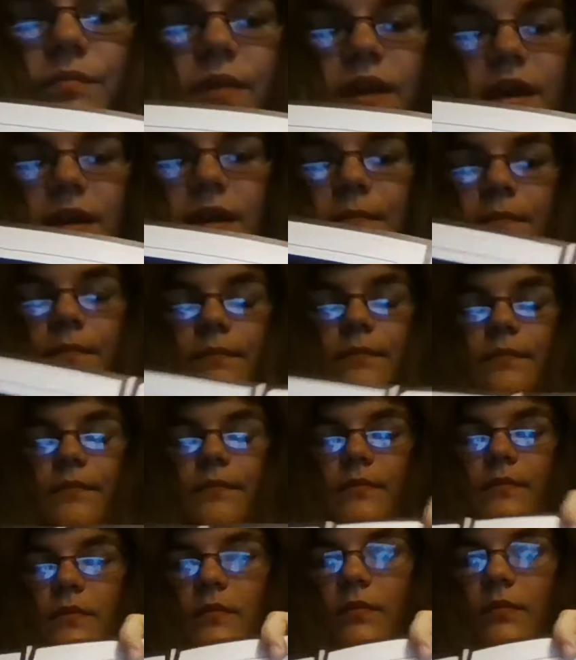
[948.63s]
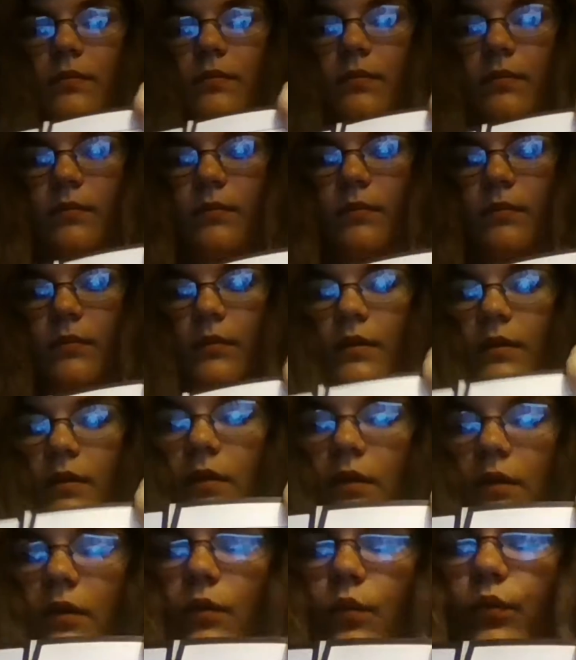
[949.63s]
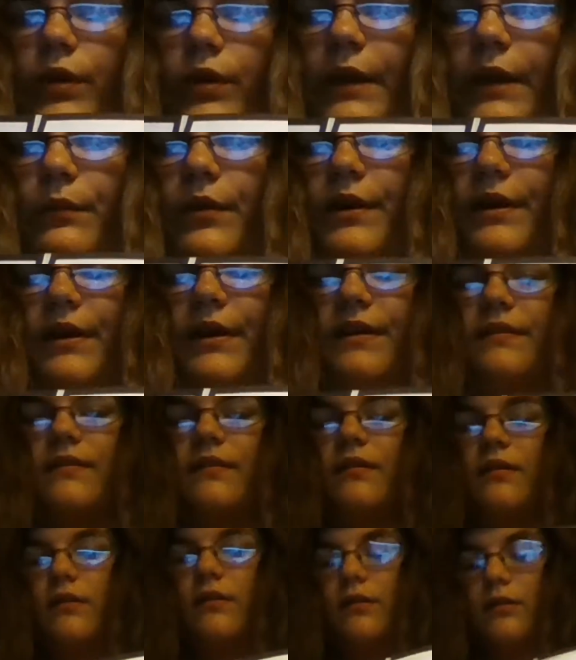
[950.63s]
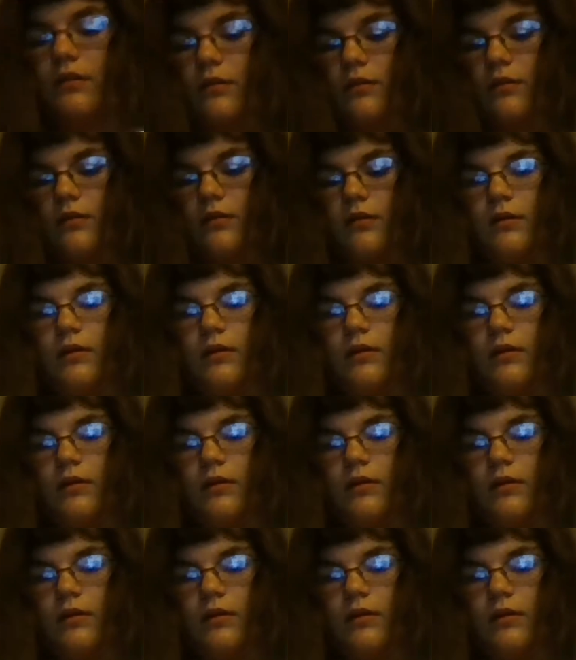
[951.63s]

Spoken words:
when I was in 5th grade